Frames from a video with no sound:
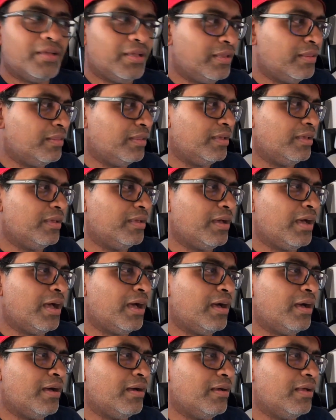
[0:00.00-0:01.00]
in the
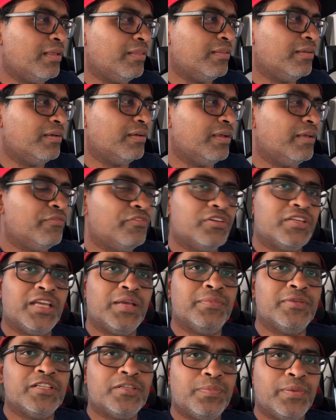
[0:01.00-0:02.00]

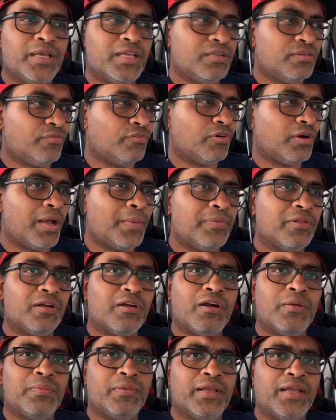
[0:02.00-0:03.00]
infotainment space for Apple
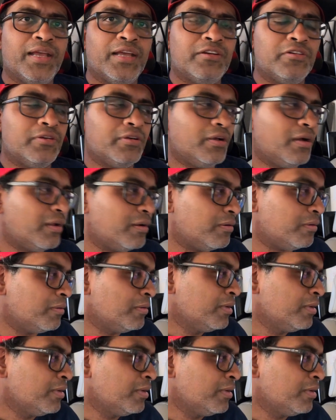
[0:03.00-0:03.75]
CarPlay, Android Auto.